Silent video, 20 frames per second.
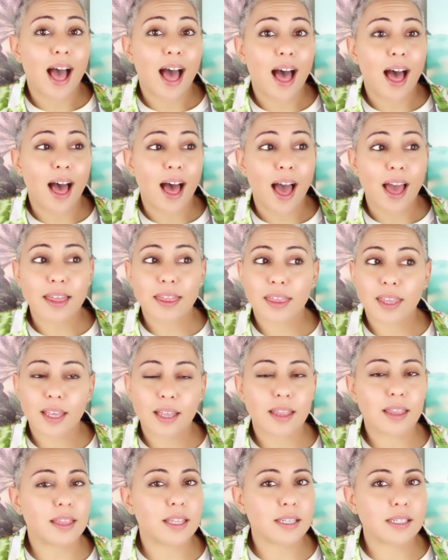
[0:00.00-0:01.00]
uh, I
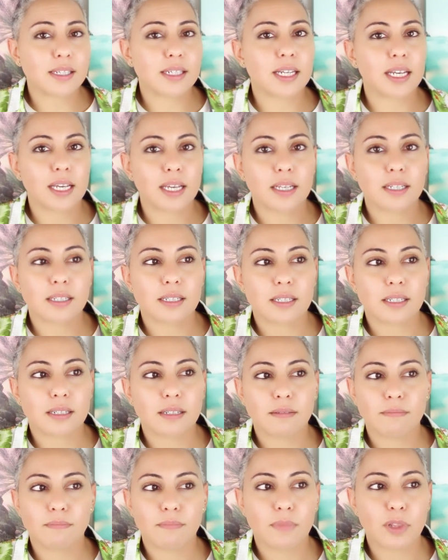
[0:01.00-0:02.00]
think this
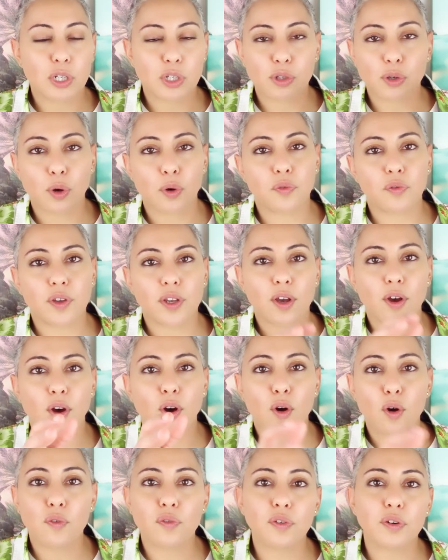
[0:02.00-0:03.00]
takes the trophy
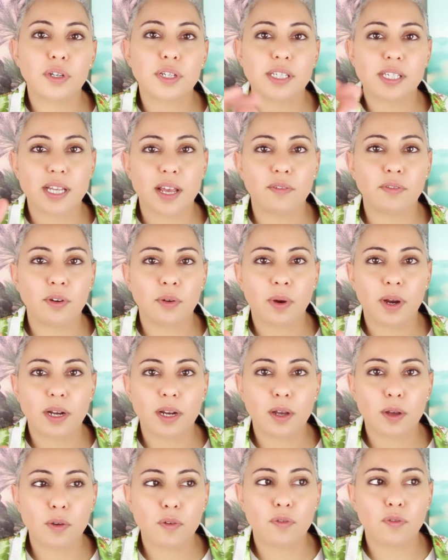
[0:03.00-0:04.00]
over seven right
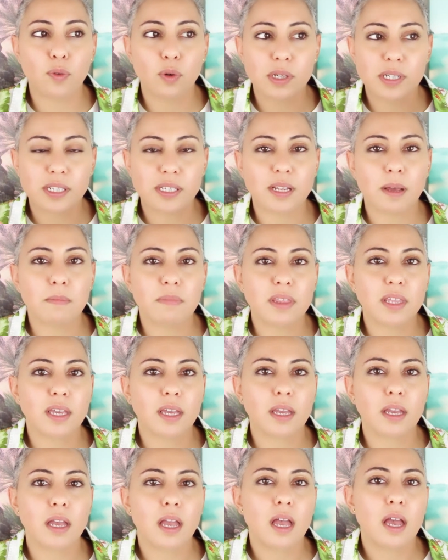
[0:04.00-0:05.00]
now for
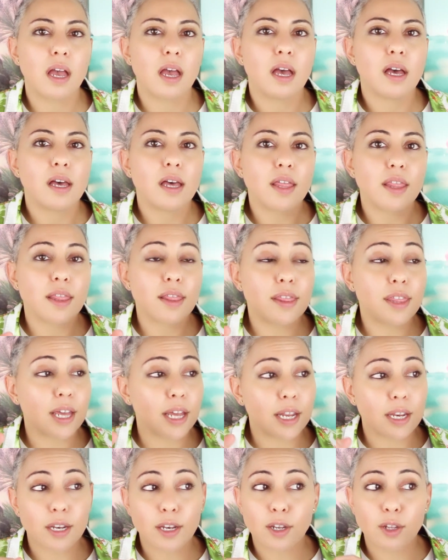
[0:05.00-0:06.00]
something
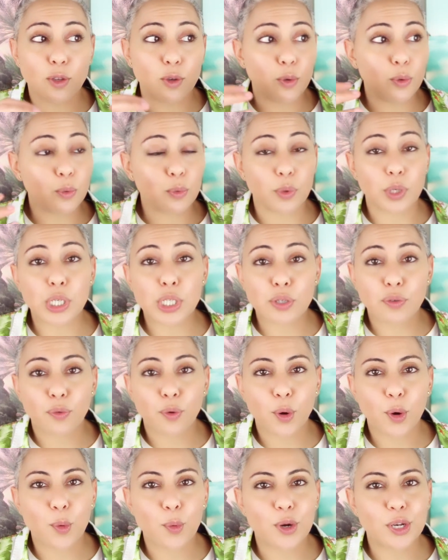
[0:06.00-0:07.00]
that you reach
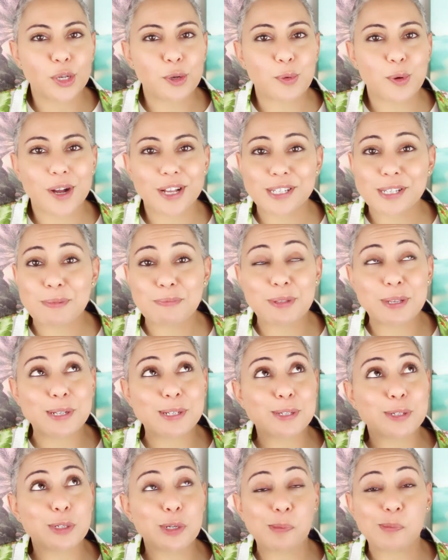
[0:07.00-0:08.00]
for when you want
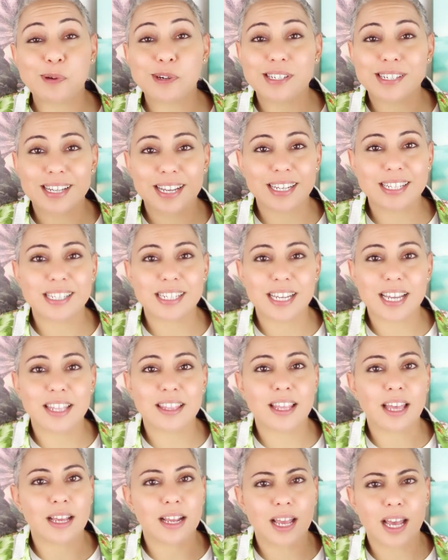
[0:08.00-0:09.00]
something super sexy
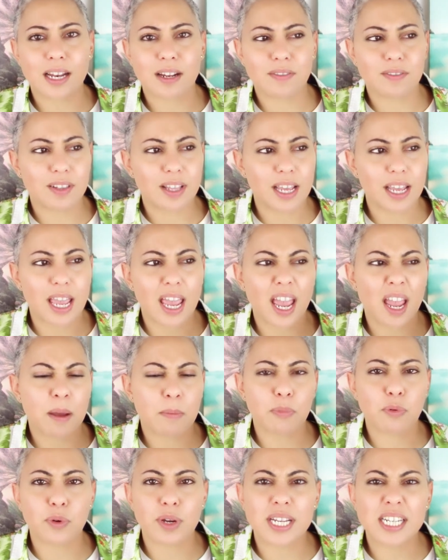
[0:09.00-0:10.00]
in that kind of like
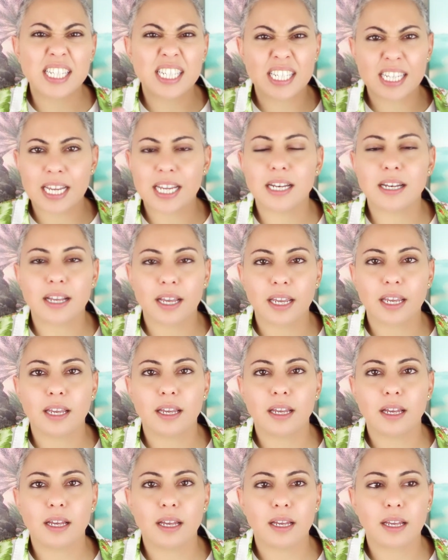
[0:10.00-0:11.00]
ambery date
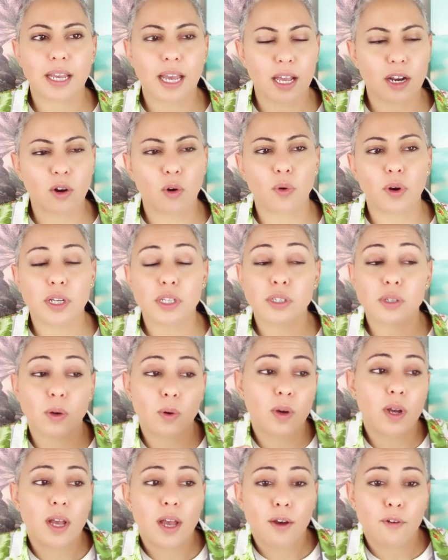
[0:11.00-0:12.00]
night category.
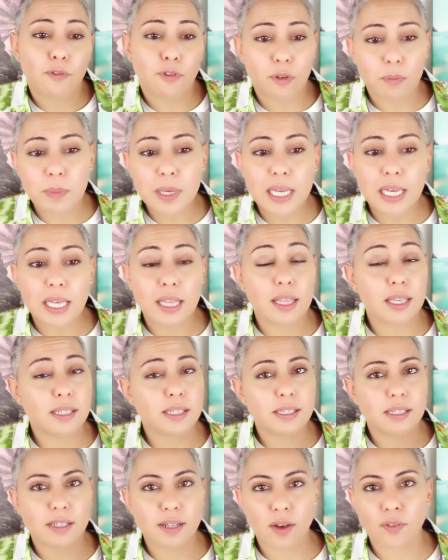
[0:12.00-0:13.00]
So for me, this
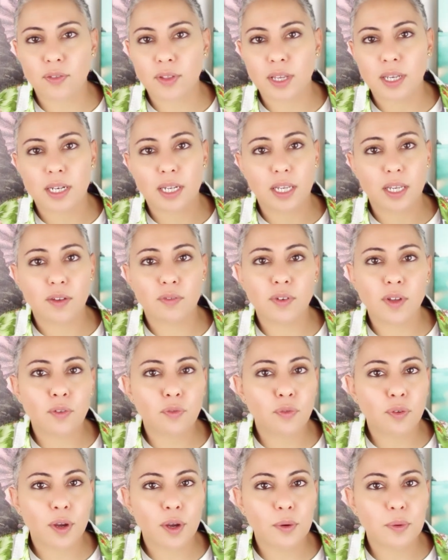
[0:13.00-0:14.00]
is definitely an evening
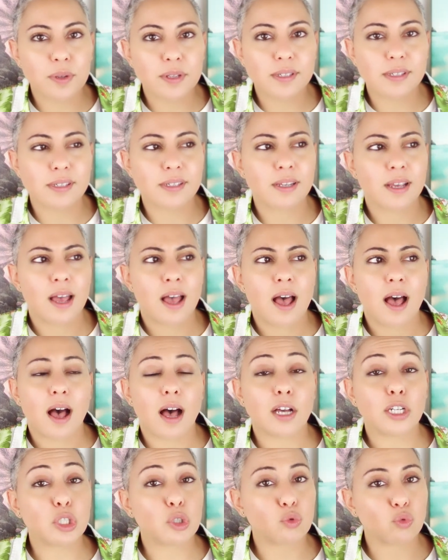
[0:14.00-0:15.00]
fragrance,
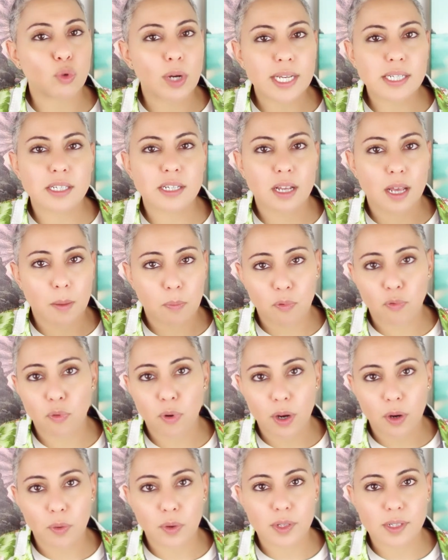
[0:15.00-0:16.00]
a dressed up
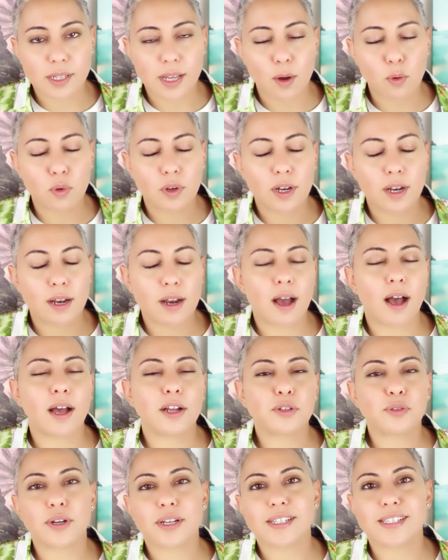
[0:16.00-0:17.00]
fragrance. I would
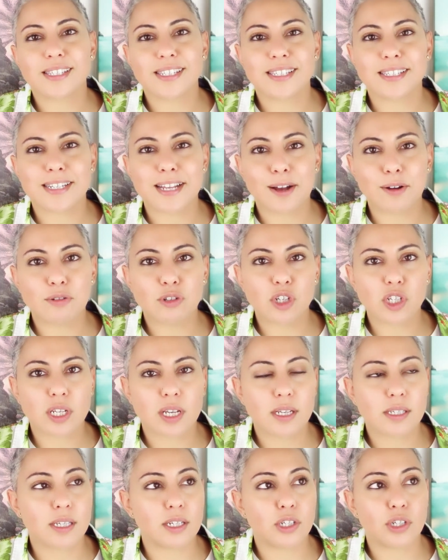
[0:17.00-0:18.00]
not dress this down just
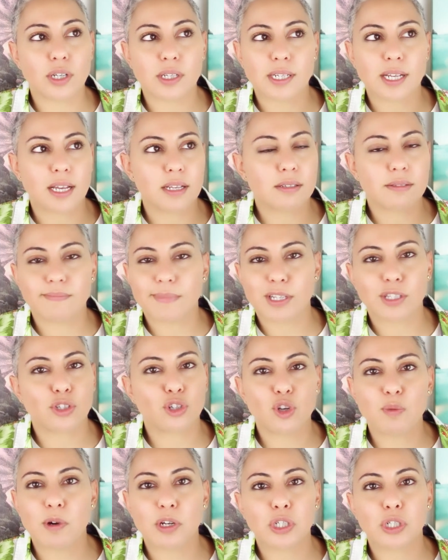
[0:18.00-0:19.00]
because it just has, it's
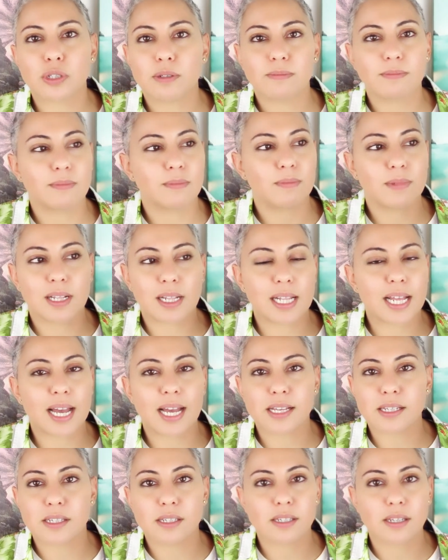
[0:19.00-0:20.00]
too much
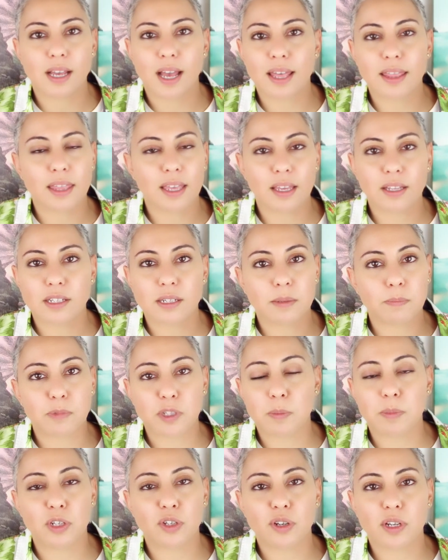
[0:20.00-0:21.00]
class, I think, to,
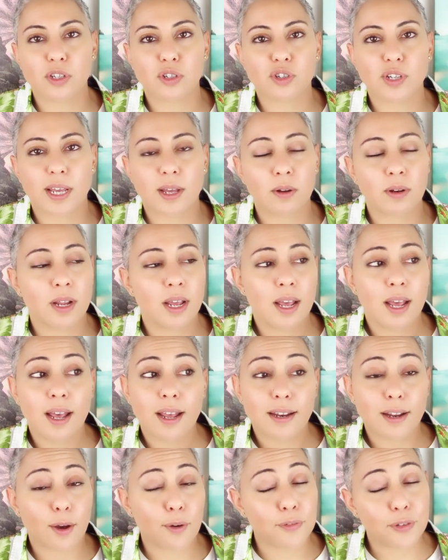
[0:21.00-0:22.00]
to be dressed down.
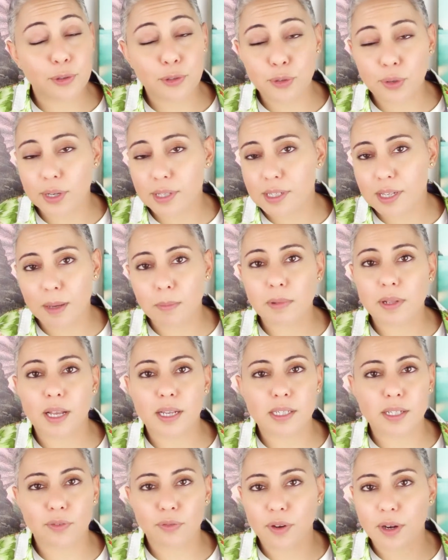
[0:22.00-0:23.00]
Now, if you dress up
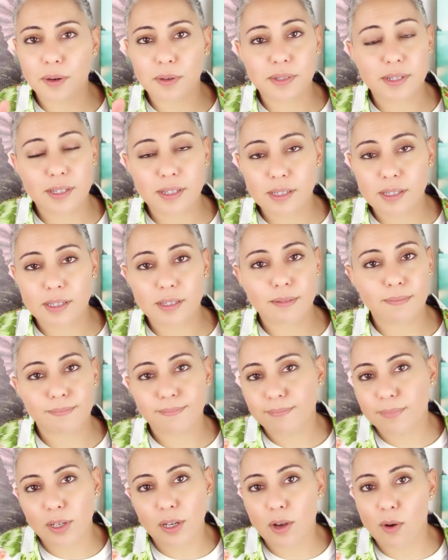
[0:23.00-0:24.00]
classy fragrances,
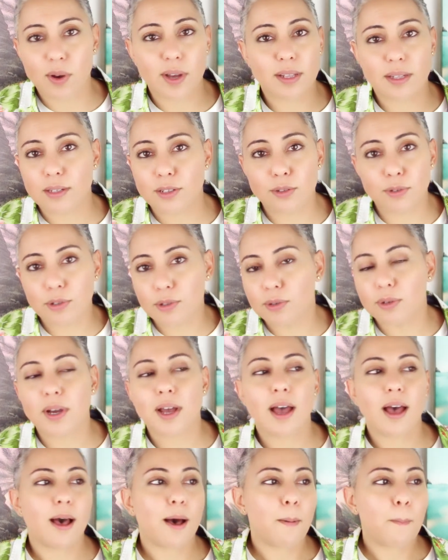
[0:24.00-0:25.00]
go ahead, do you.
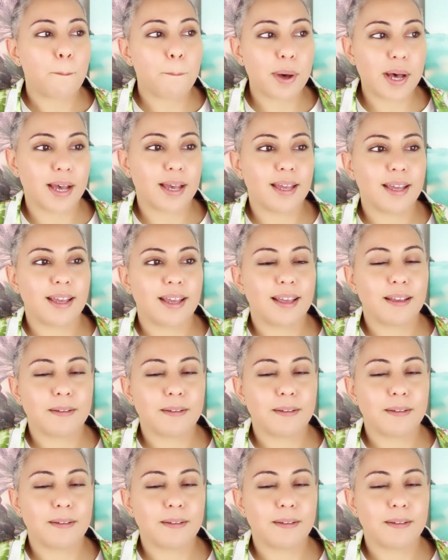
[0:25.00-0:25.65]
But